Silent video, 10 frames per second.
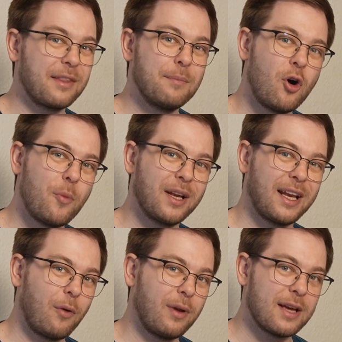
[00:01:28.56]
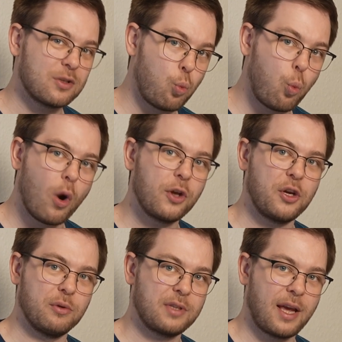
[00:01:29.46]
the moment, it only has one
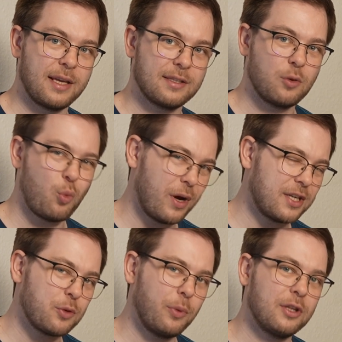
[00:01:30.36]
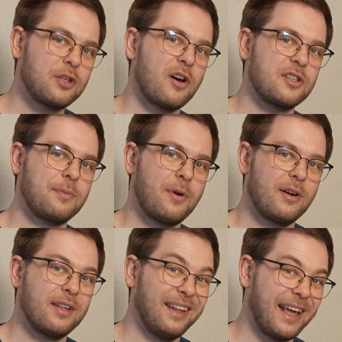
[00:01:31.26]
use case, which we'll touch
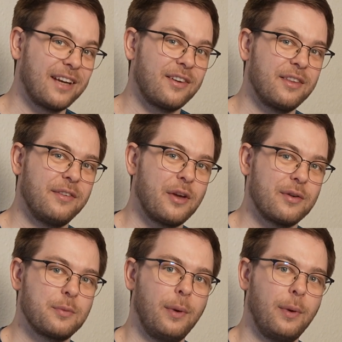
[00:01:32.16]
upon later in the video as